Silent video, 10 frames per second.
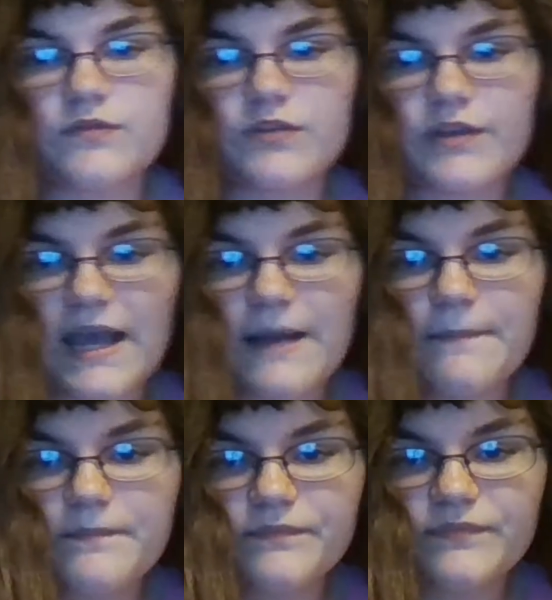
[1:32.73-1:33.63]
So yeah,
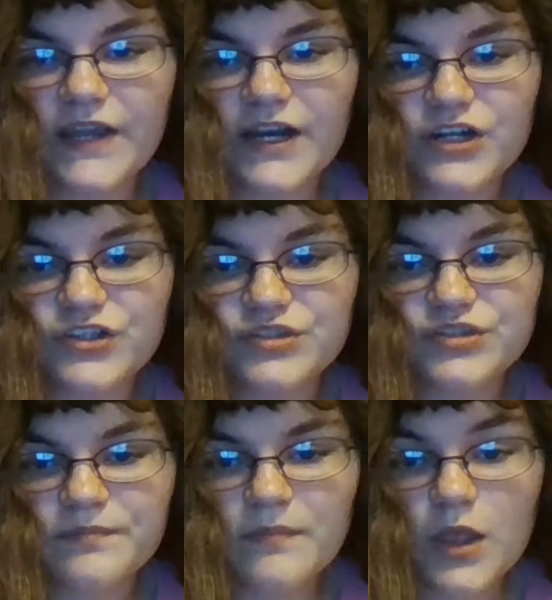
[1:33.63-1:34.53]
there's
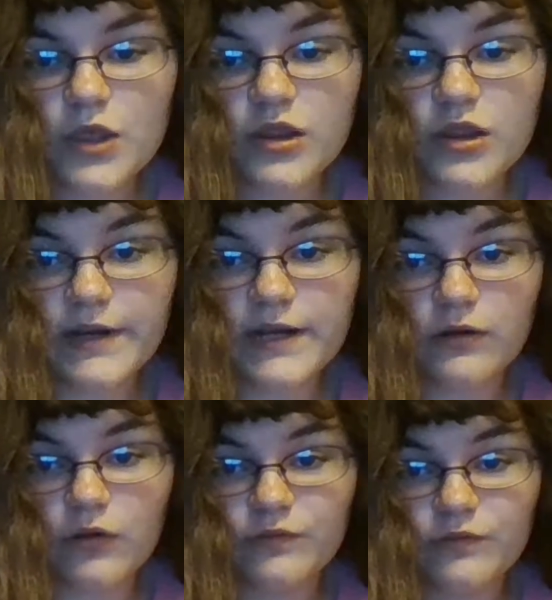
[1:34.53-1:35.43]

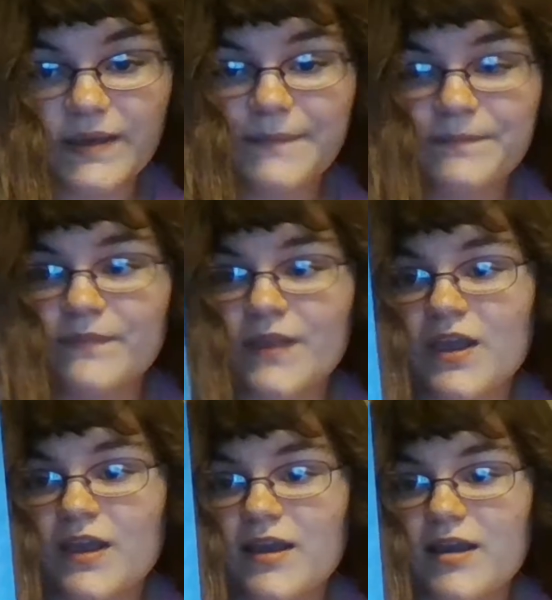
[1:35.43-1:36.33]
3-year-old me.
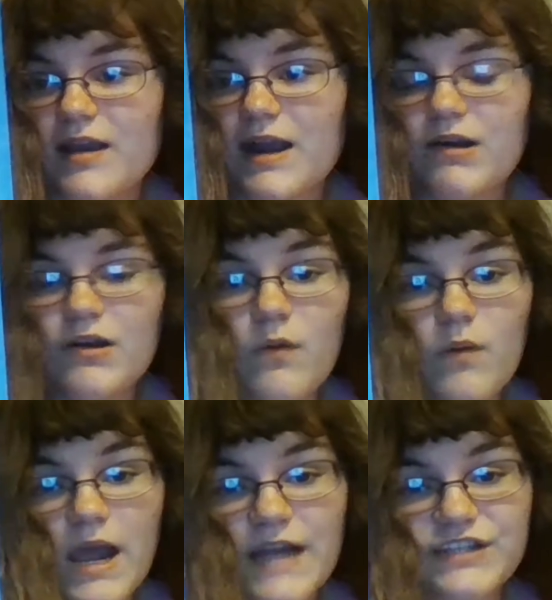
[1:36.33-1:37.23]
I don't know
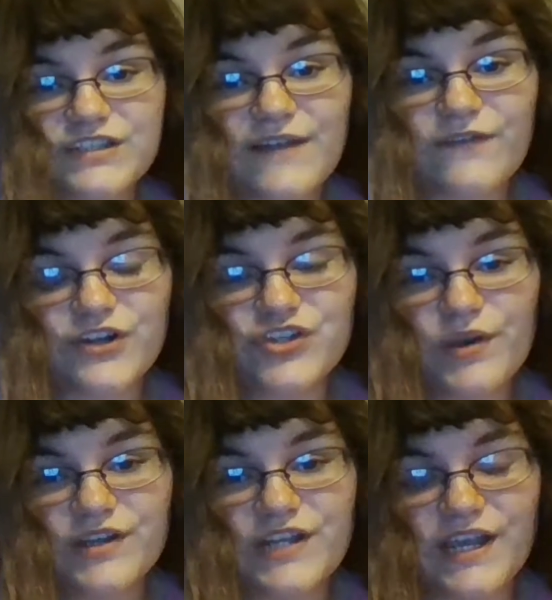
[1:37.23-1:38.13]
why, I just never
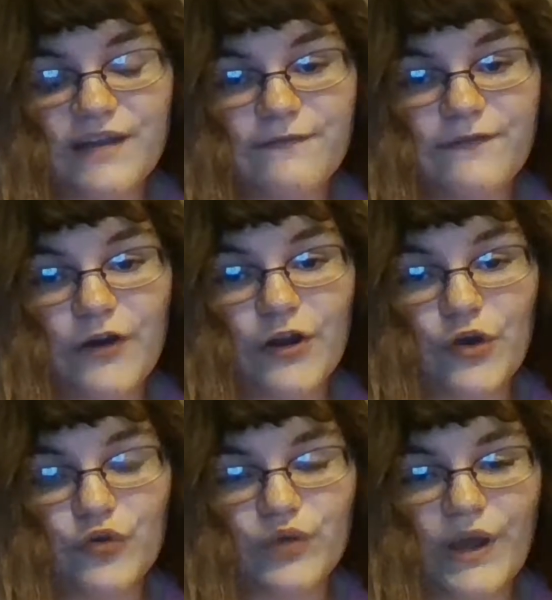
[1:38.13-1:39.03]
enjoyed taking
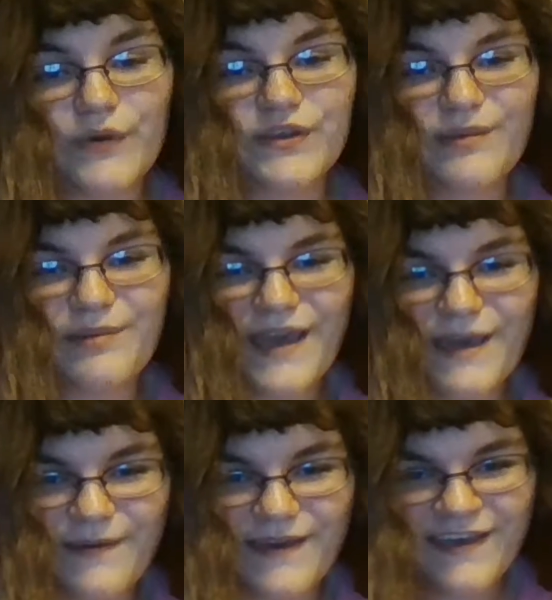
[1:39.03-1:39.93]
photos when I was a
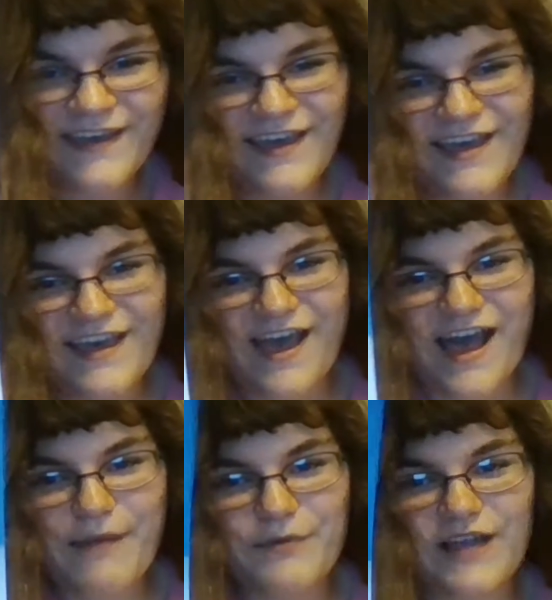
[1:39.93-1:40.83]
baby.
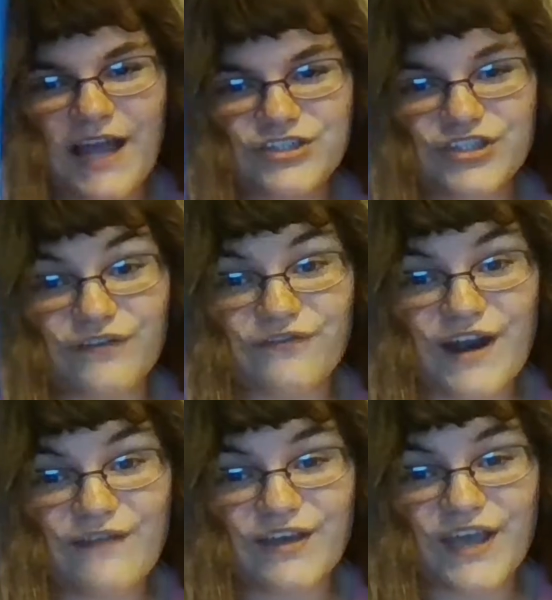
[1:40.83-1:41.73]
I was actually
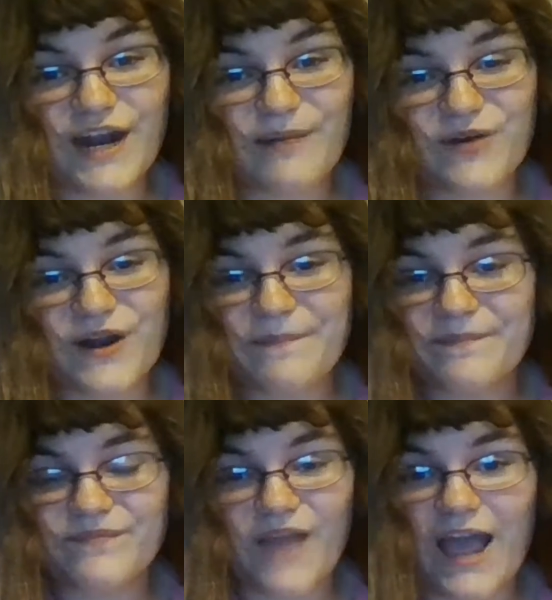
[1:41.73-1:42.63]
afraid of the camera,
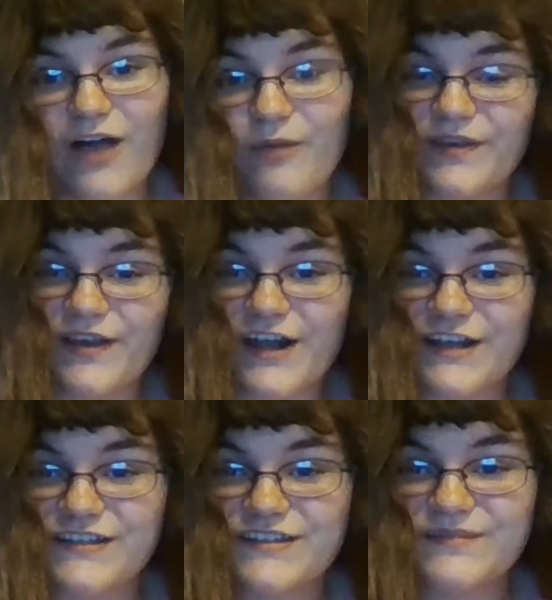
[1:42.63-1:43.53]
I'll be
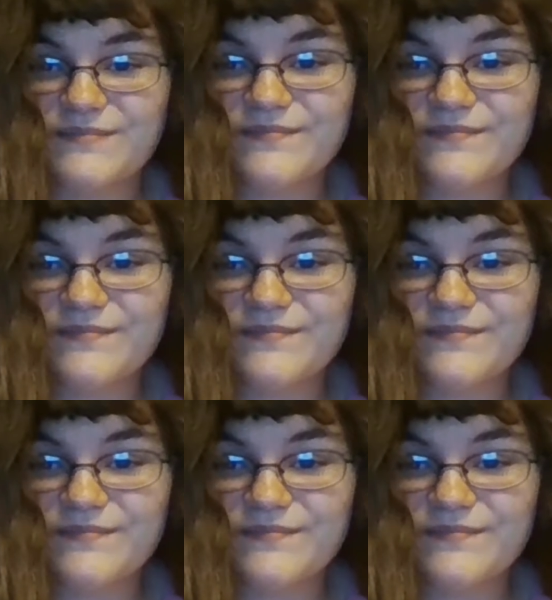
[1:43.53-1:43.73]
honest.